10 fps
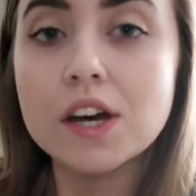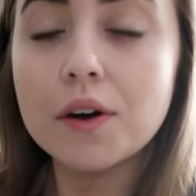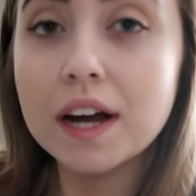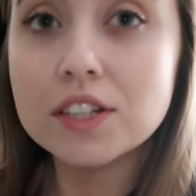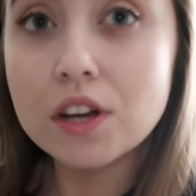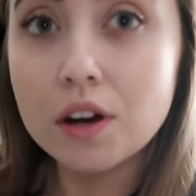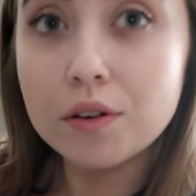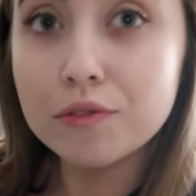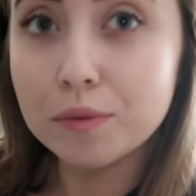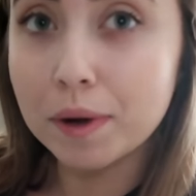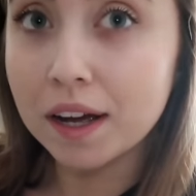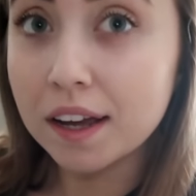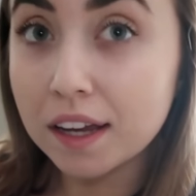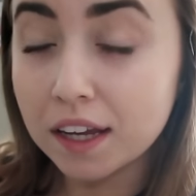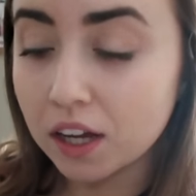So I just got home from
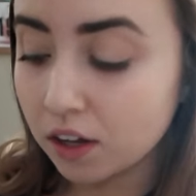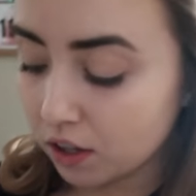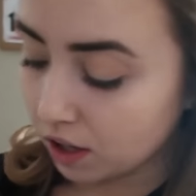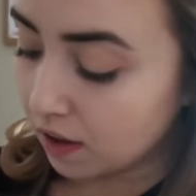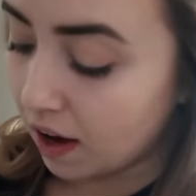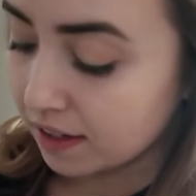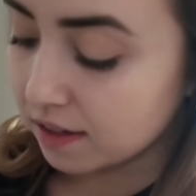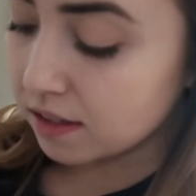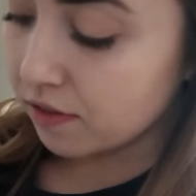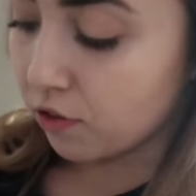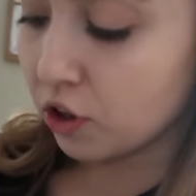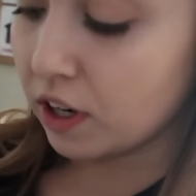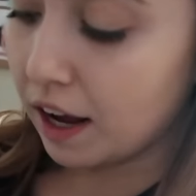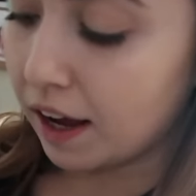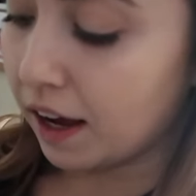my classes for
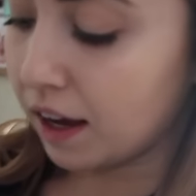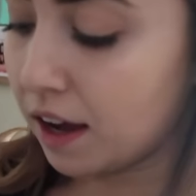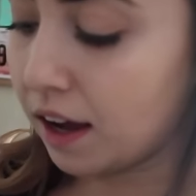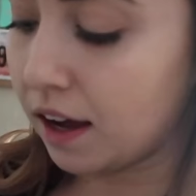the day